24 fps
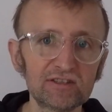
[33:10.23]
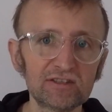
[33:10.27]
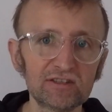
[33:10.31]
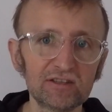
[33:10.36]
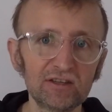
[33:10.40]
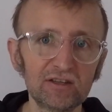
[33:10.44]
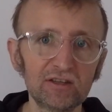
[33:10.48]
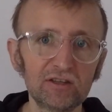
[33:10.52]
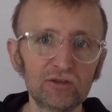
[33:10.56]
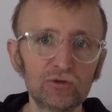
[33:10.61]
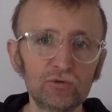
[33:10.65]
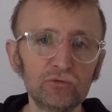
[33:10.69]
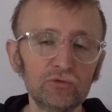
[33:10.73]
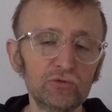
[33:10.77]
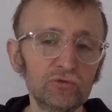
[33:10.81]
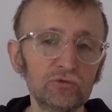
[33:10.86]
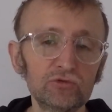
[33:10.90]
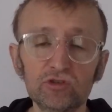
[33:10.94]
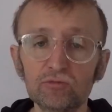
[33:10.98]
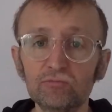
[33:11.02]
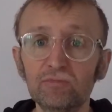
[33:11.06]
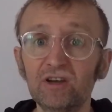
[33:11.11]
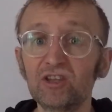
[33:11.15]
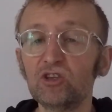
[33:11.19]
to
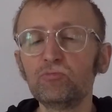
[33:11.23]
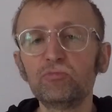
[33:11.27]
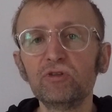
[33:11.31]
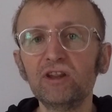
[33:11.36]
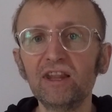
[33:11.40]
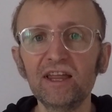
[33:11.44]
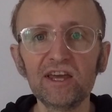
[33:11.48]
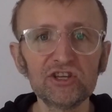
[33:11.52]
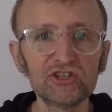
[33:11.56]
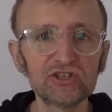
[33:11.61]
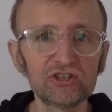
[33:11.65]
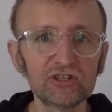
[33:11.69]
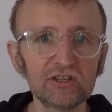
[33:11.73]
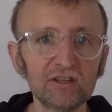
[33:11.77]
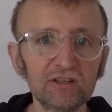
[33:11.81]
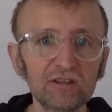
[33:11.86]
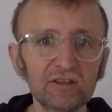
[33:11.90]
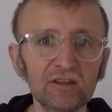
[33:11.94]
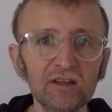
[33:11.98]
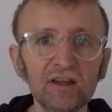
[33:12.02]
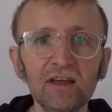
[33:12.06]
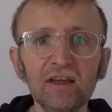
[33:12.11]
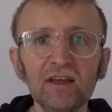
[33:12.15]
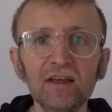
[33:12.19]
some manipulation,